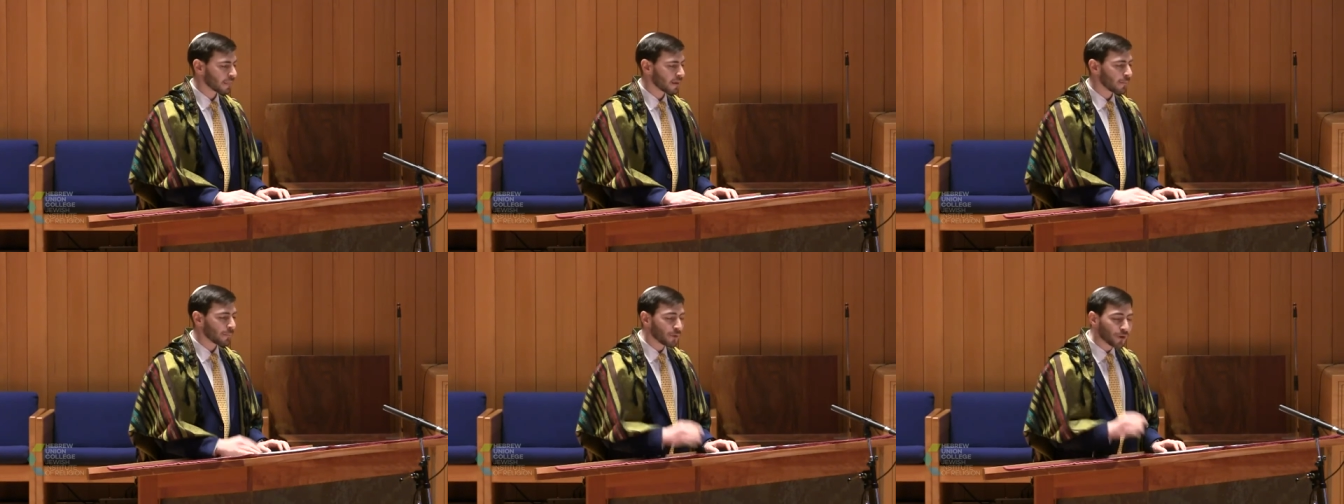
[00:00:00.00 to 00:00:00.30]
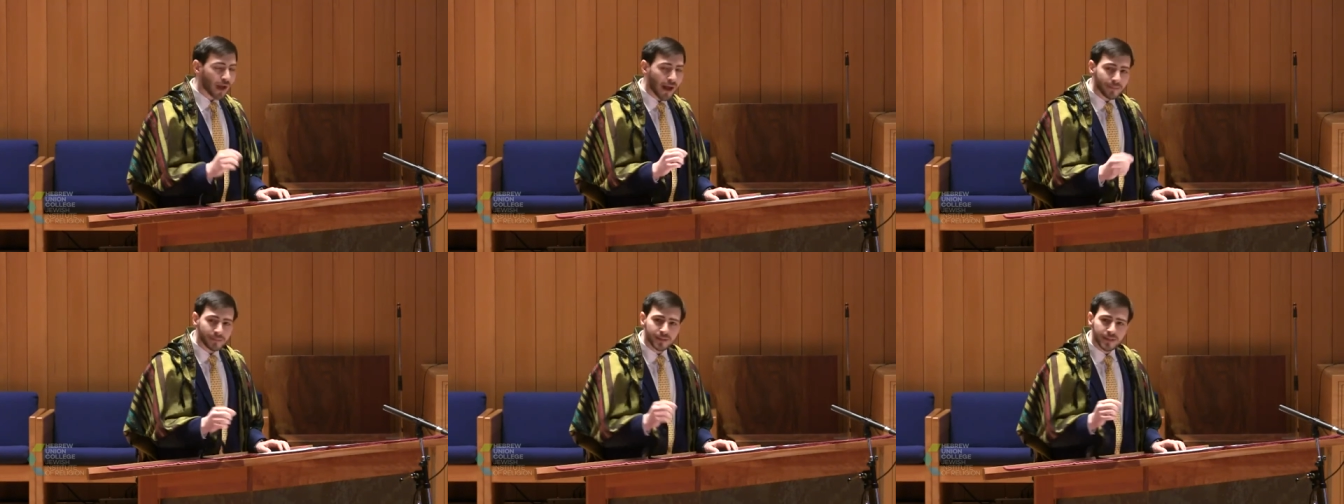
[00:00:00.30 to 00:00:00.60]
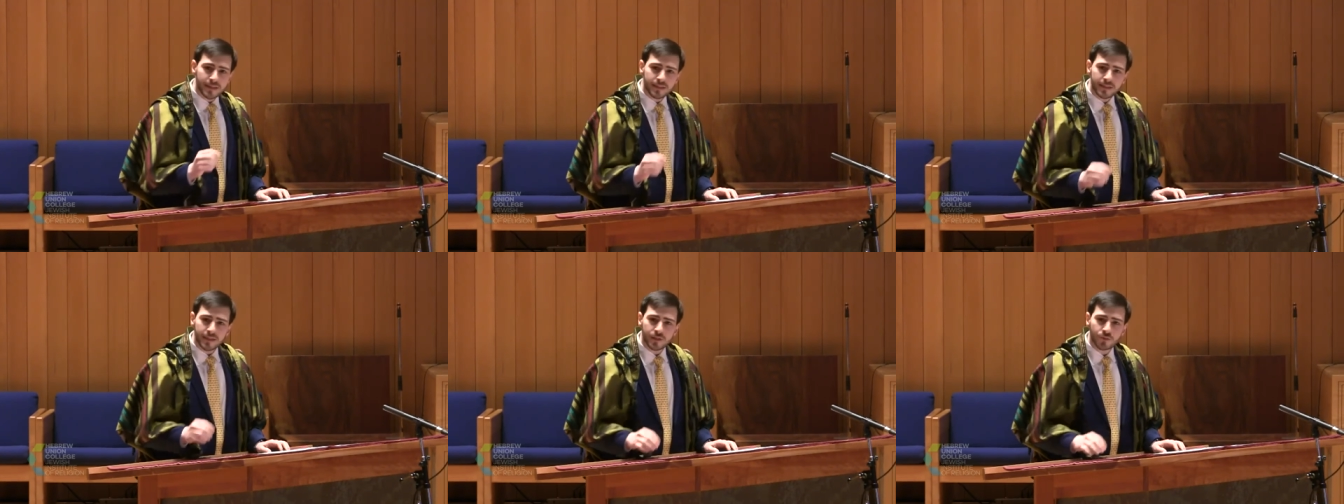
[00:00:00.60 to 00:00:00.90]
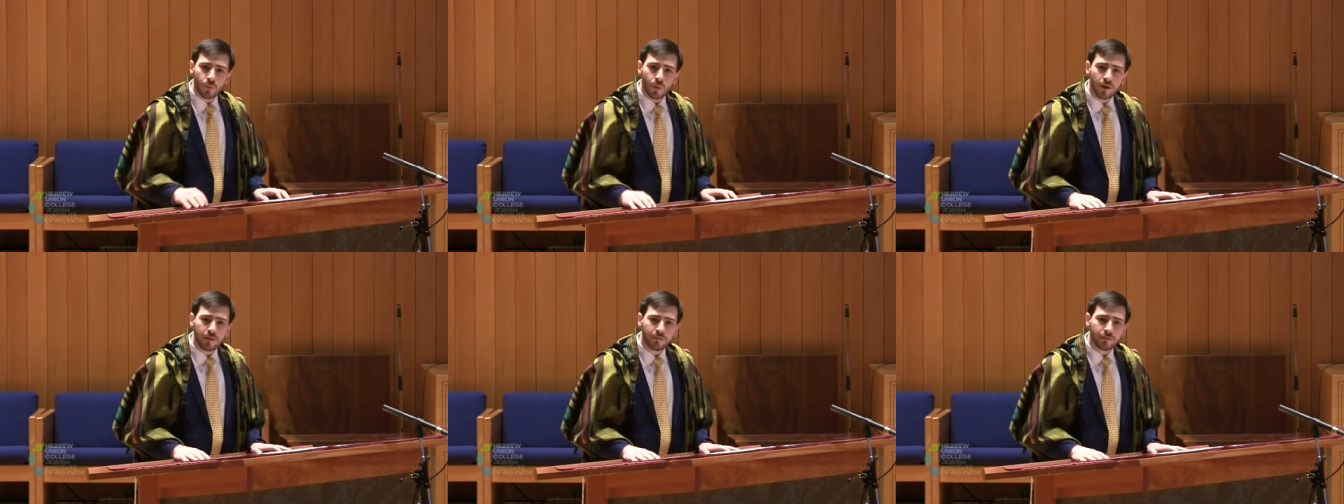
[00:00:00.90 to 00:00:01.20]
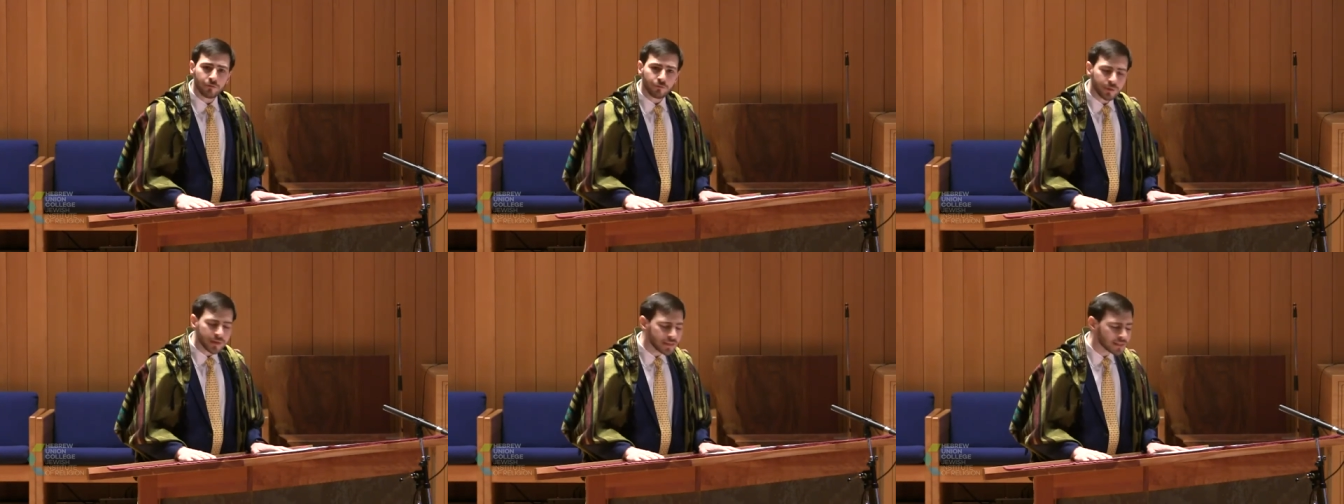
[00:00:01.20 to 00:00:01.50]
Perhaps this is one of
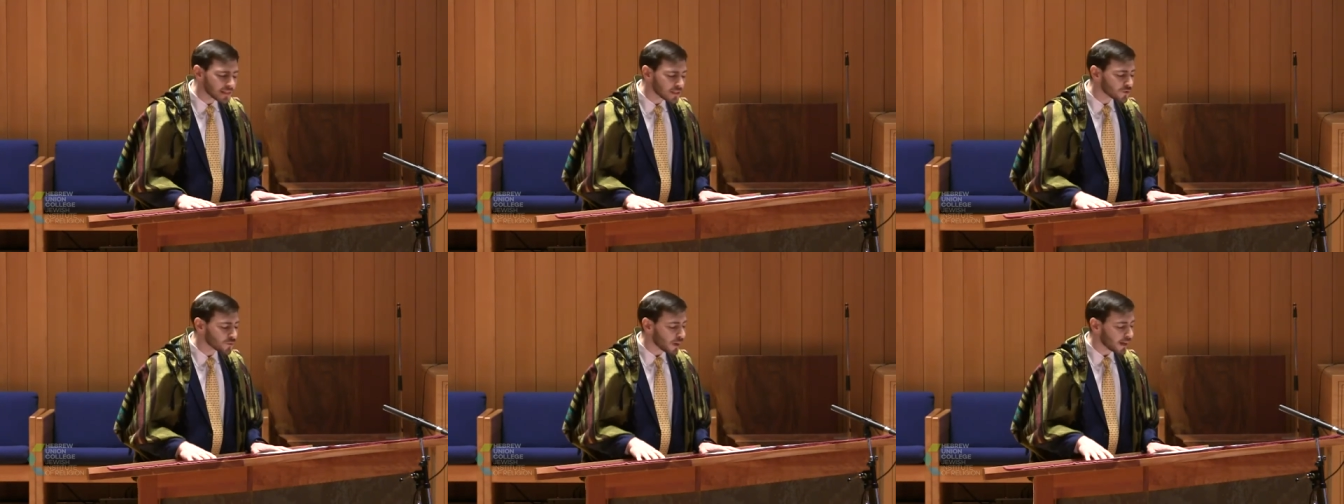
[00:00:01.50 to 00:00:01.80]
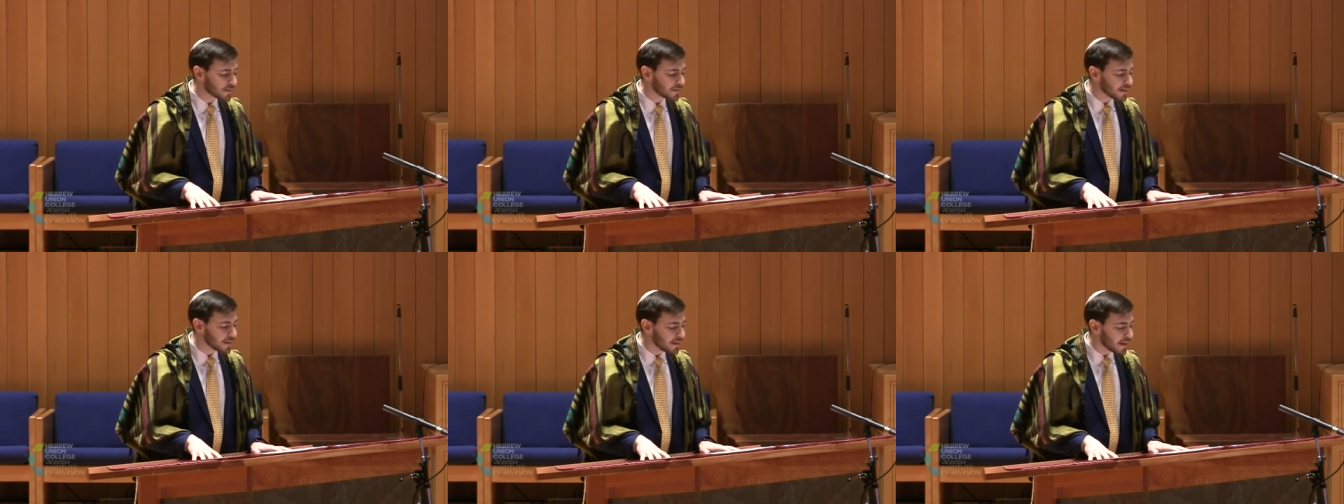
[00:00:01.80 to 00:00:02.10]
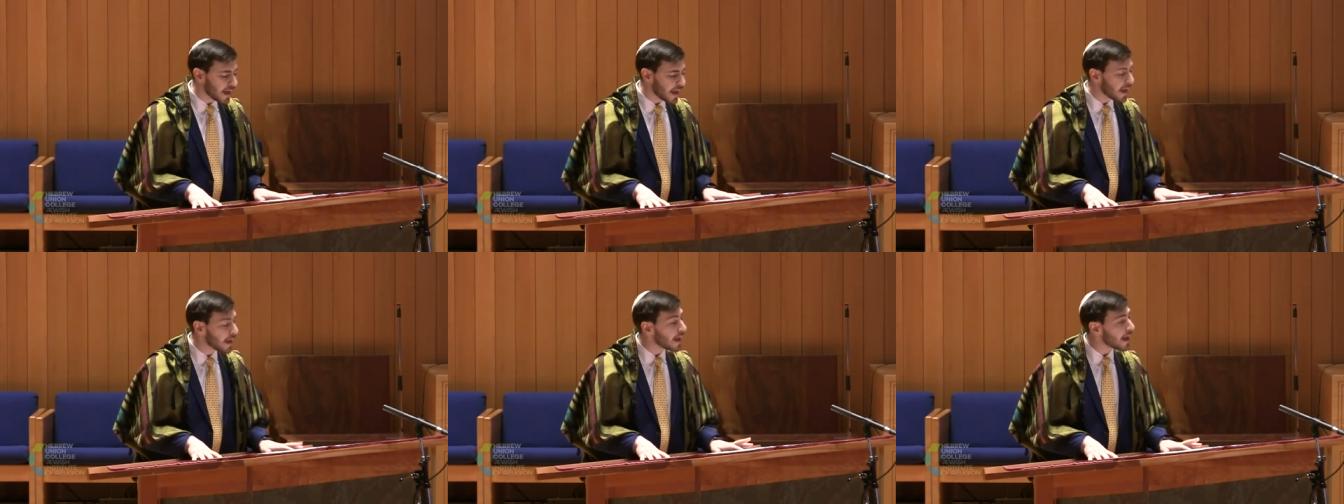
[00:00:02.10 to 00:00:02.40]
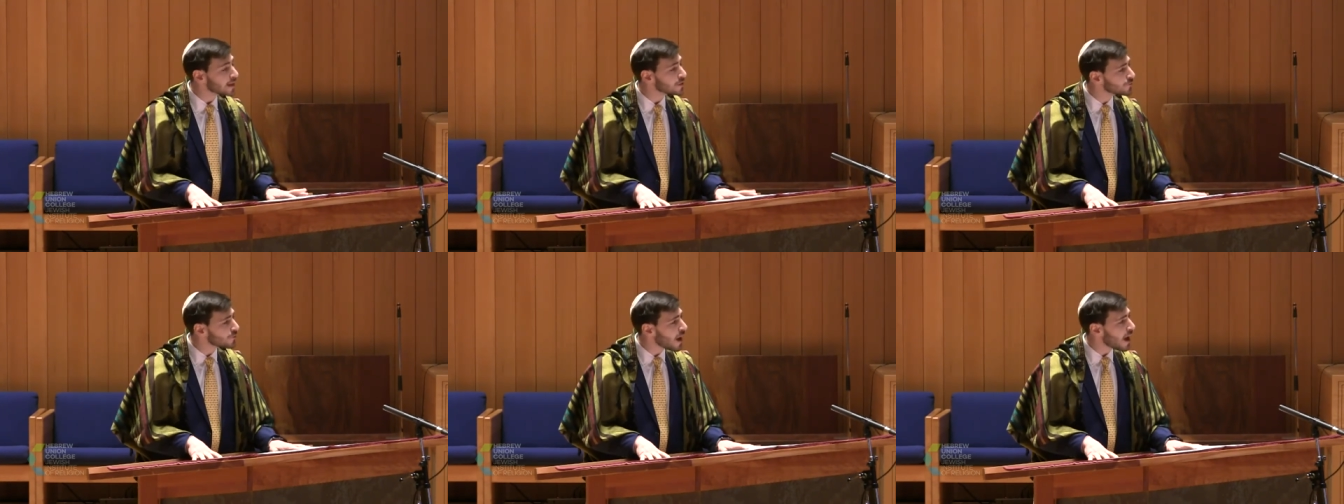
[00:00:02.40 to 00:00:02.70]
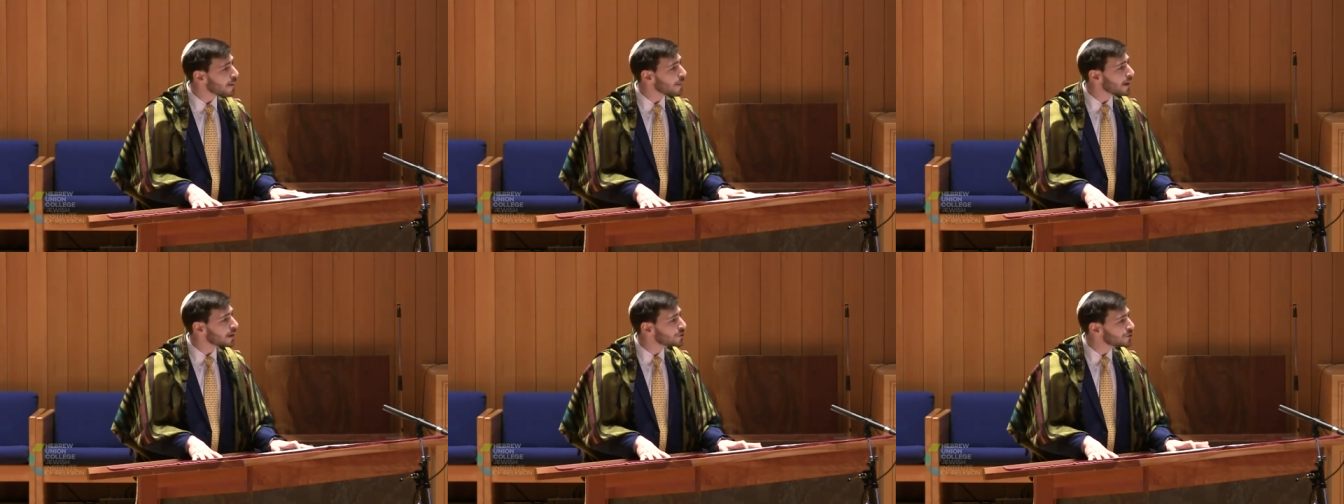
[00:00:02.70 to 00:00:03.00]
the reasons why today, as
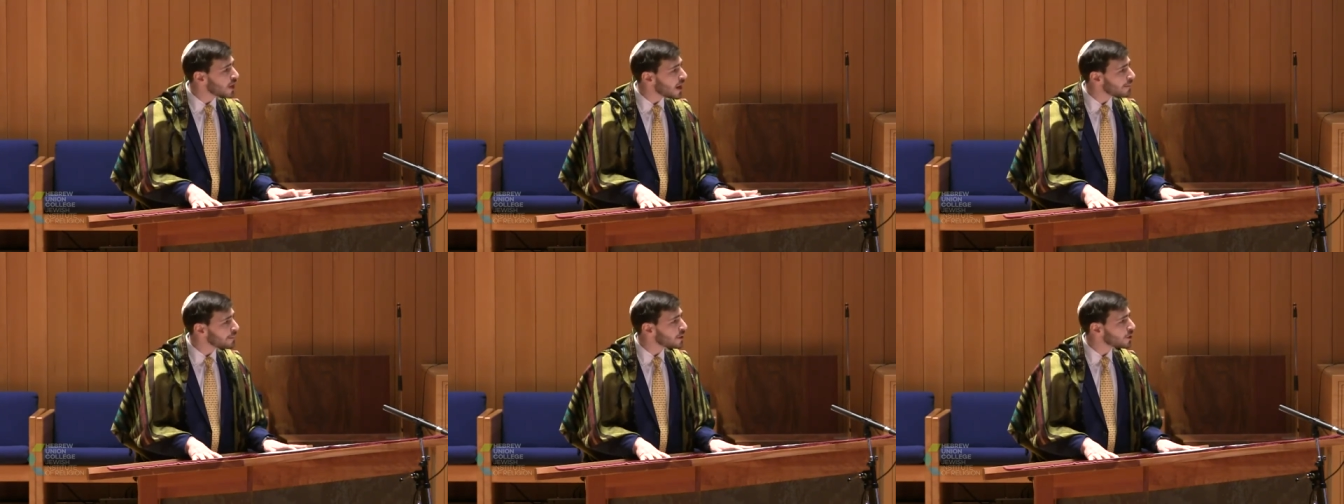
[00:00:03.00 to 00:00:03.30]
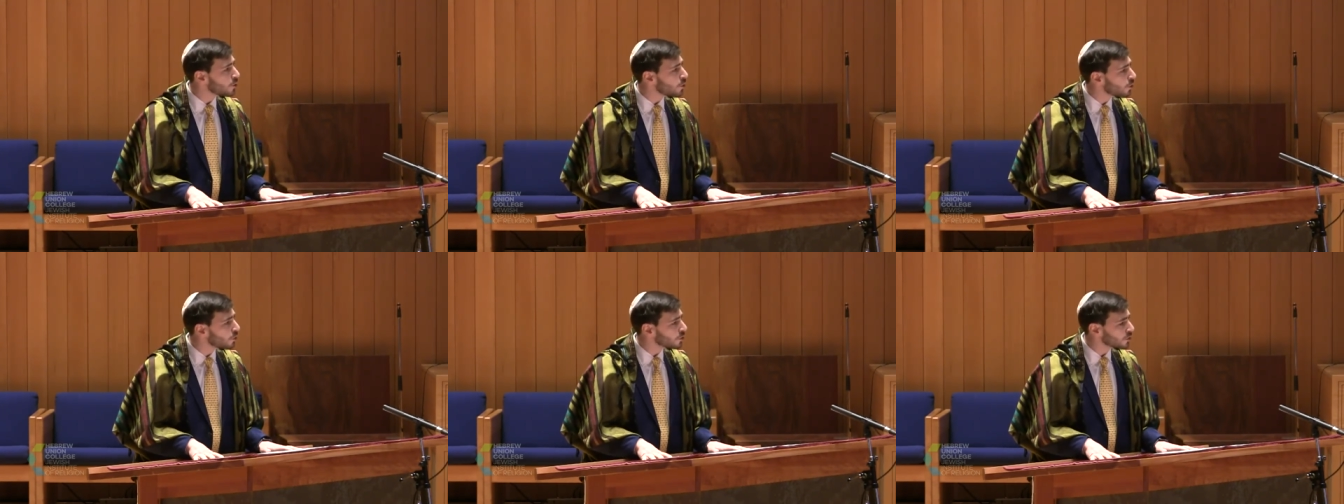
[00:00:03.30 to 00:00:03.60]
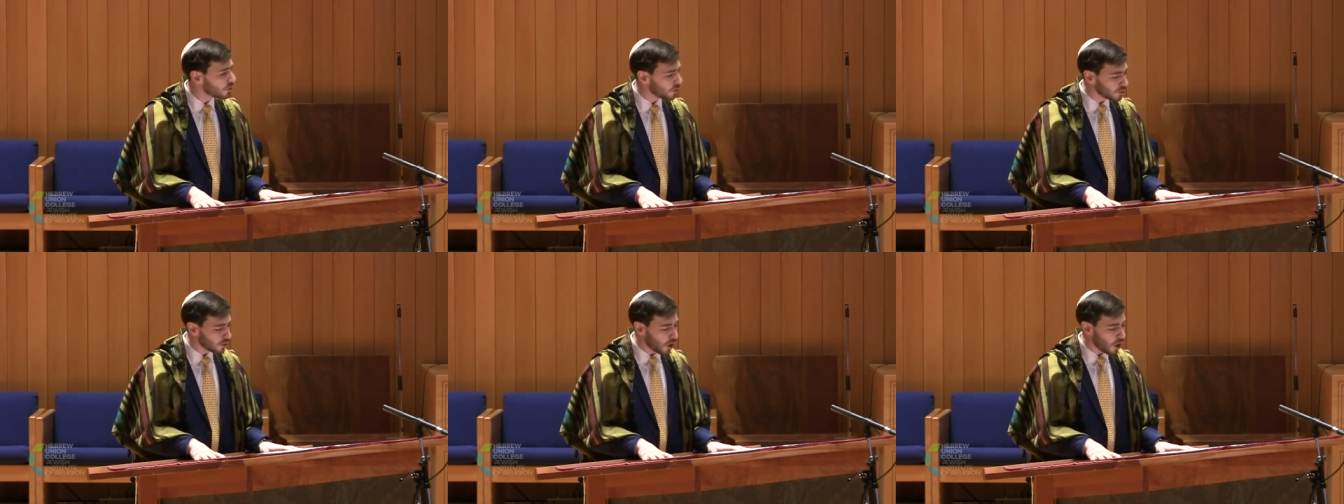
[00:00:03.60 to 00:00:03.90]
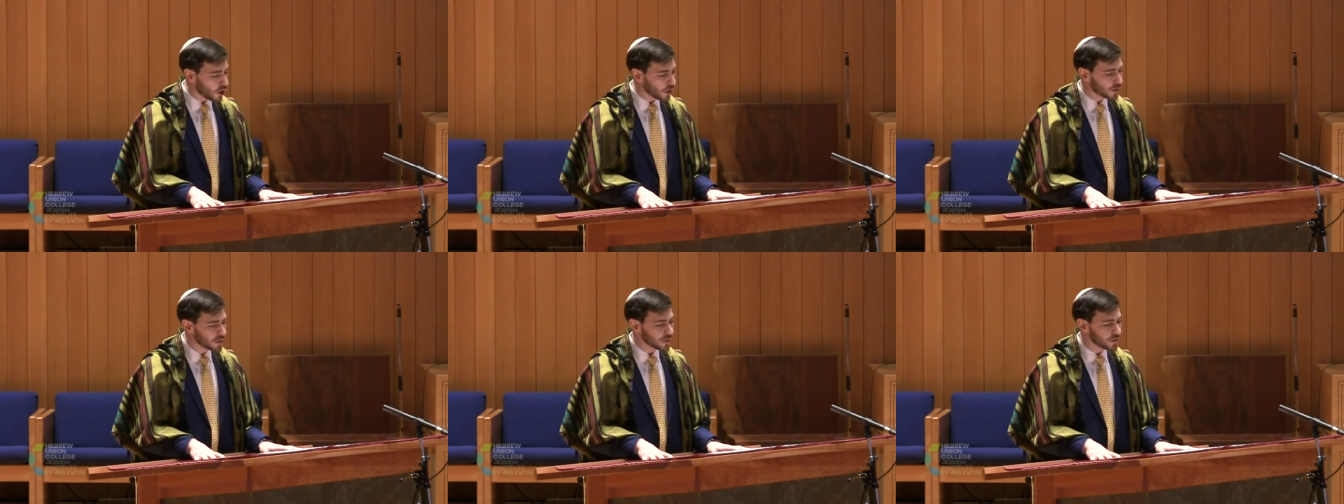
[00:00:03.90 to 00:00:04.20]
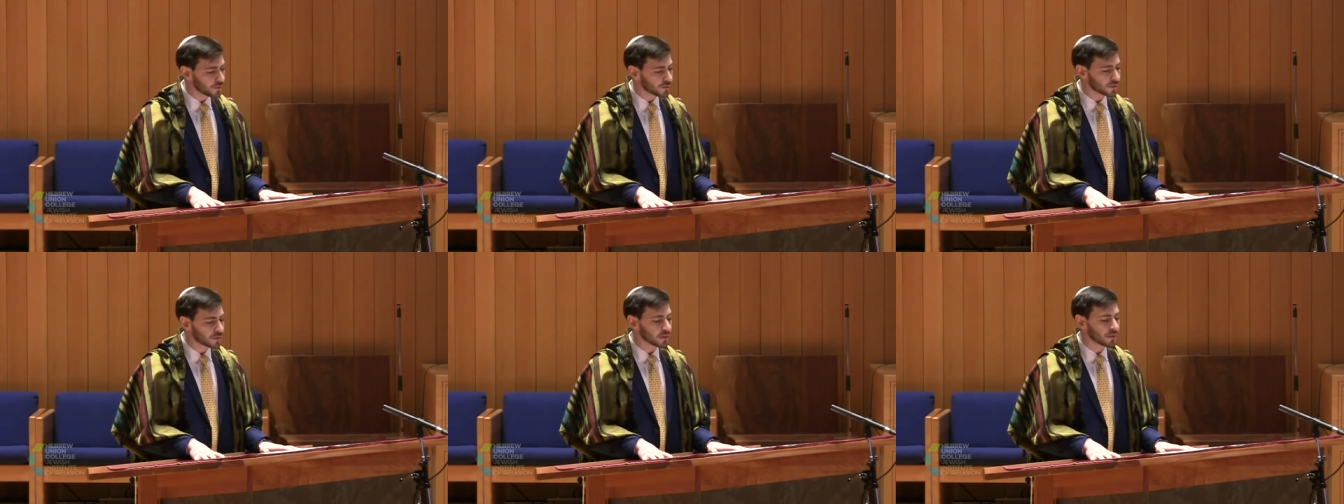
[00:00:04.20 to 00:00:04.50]
Rabbi Jamie Korngold
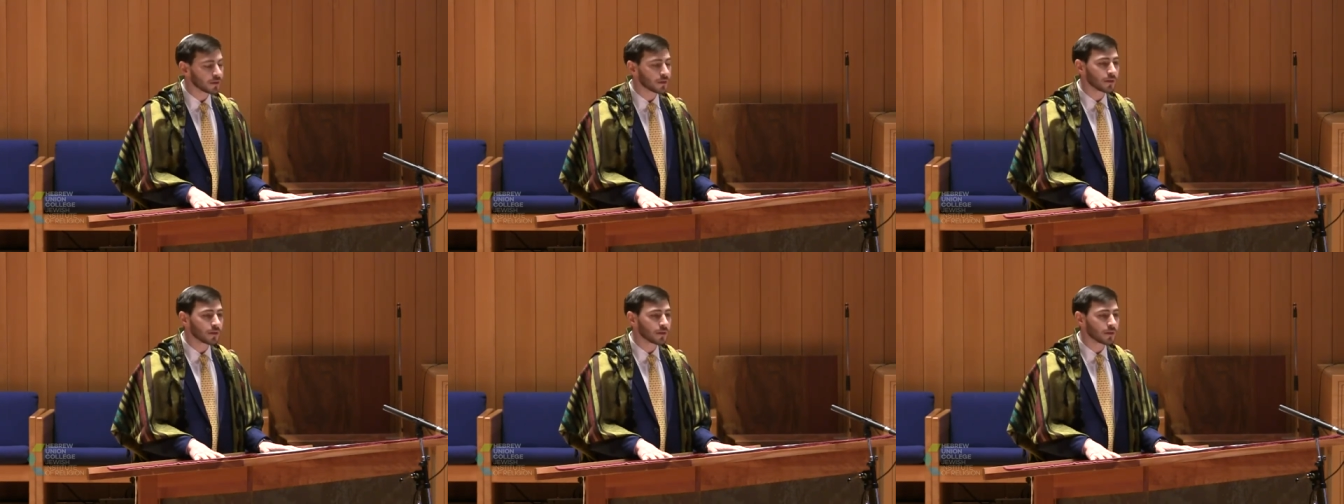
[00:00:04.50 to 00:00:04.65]
argues,